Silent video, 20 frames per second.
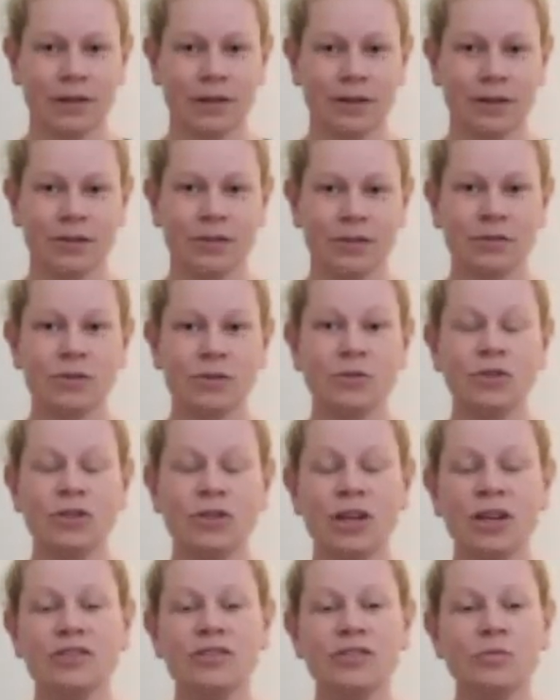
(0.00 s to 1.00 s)
So
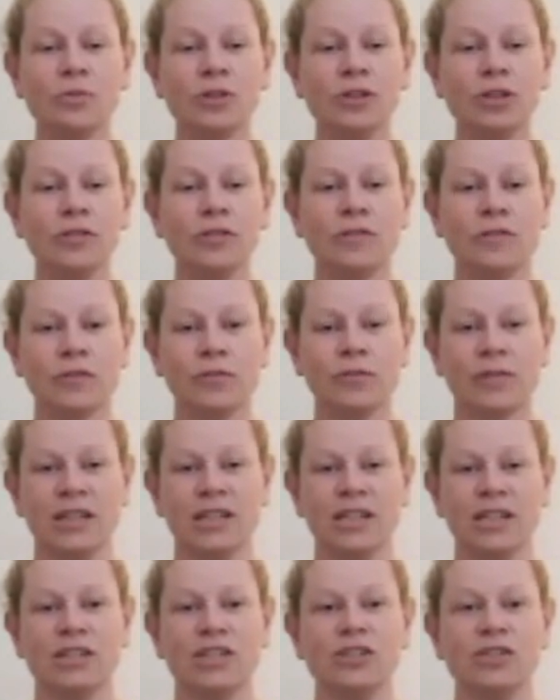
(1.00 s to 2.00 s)
just when you feel
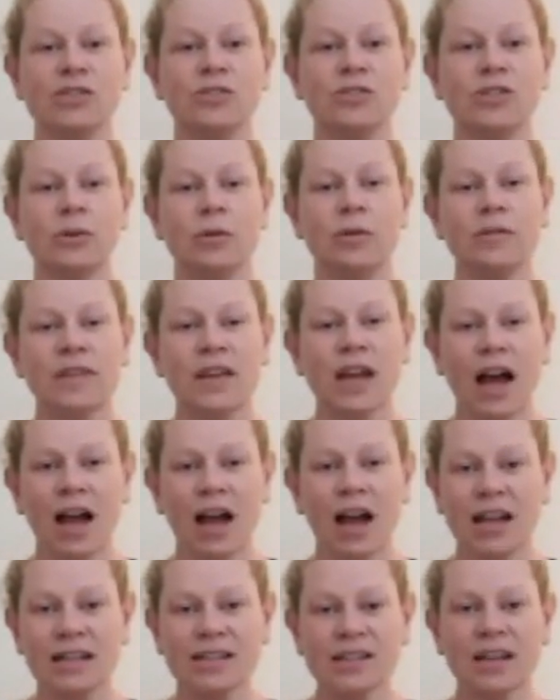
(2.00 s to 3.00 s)
ready to do so, if the
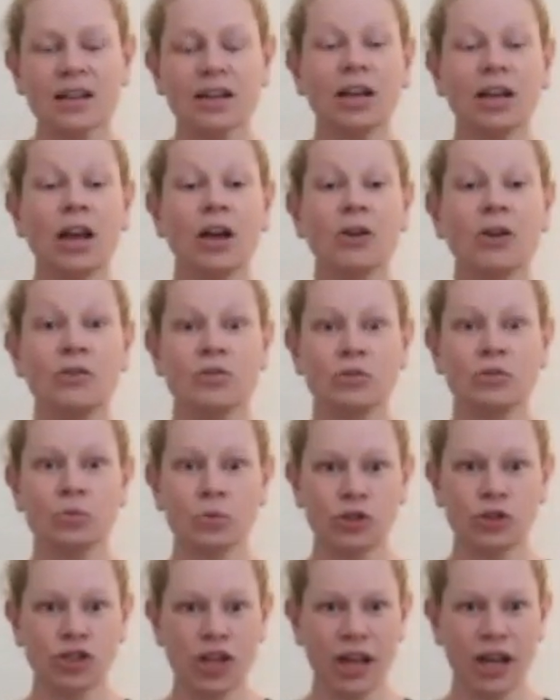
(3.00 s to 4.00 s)
eyes are closed, we'll
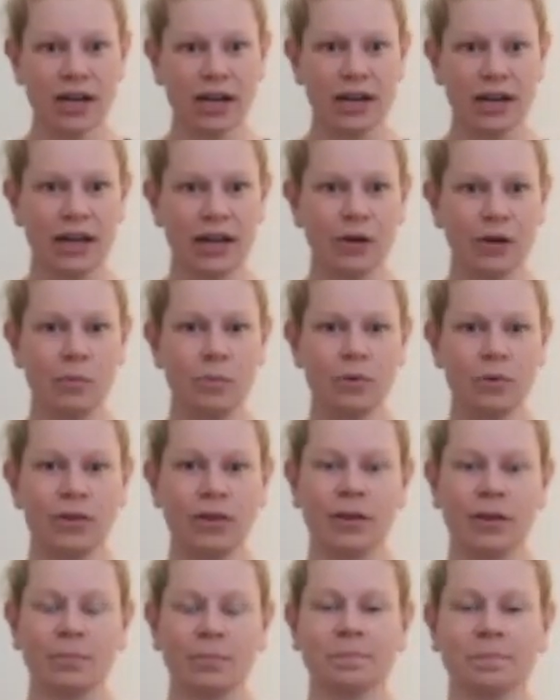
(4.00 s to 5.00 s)
gently
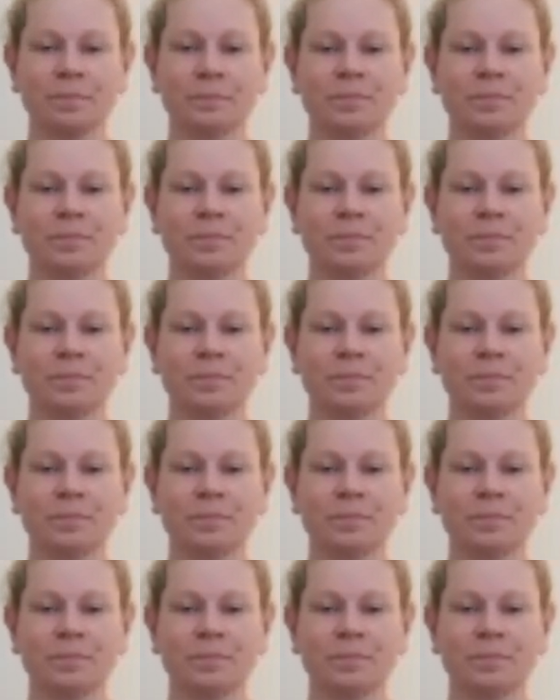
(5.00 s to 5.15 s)
open them.